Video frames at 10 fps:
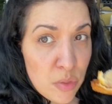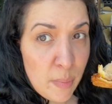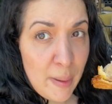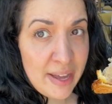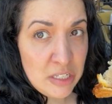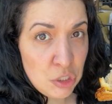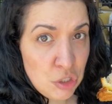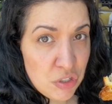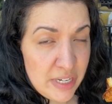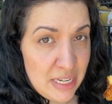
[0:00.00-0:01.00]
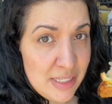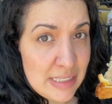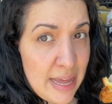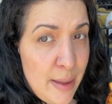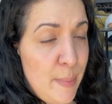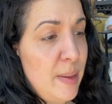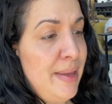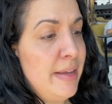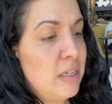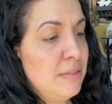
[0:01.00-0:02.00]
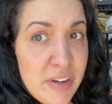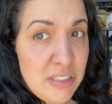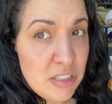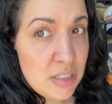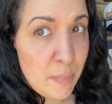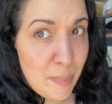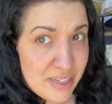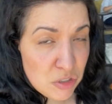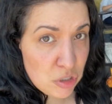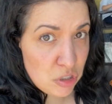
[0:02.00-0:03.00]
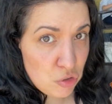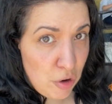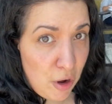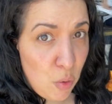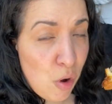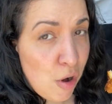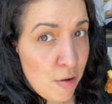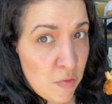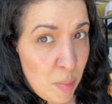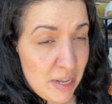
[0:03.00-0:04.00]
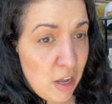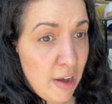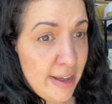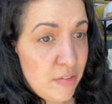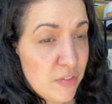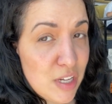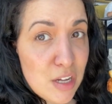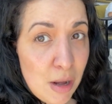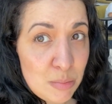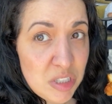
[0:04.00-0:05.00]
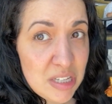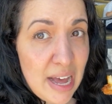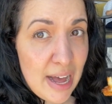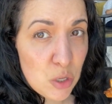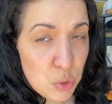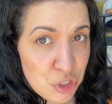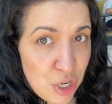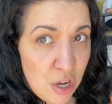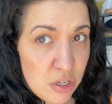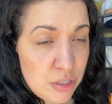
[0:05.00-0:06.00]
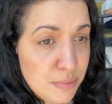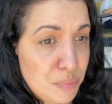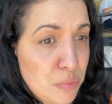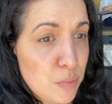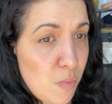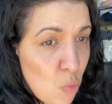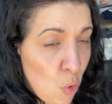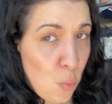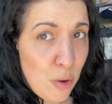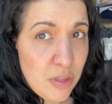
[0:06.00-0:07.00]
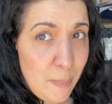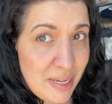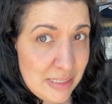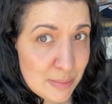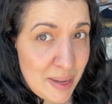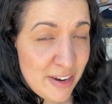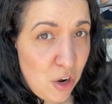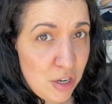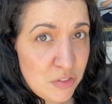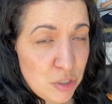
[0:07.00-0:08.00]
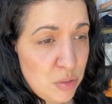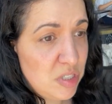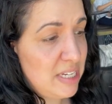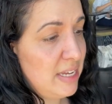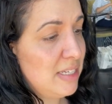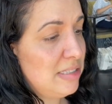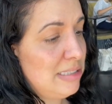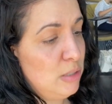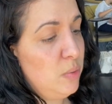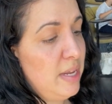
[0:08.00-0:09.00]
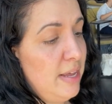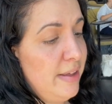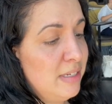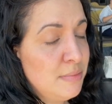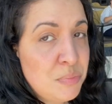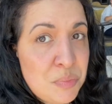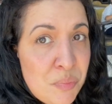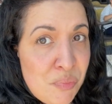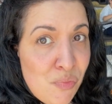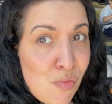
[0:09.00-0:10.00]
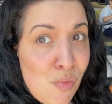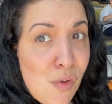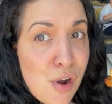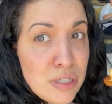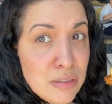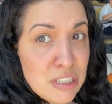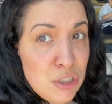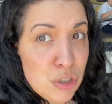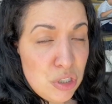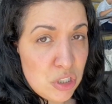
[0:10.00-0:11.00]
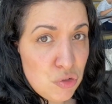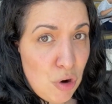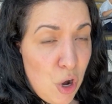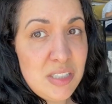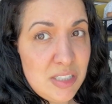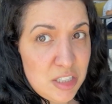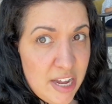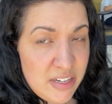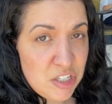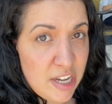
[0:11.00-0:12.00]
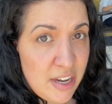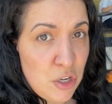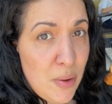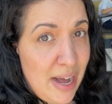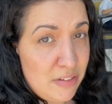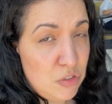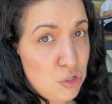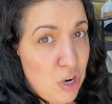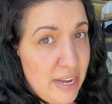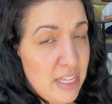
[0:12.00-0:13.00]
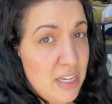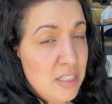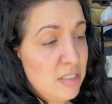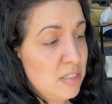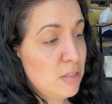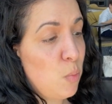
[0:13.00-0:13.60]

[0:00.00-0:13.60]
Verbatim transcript: The pastry is epic. This is the best sausage roll of my life. Come to the Aqua Shard while the Peter Pan afternoon tea is still here. This sausage roll is ten ten. You have to try this.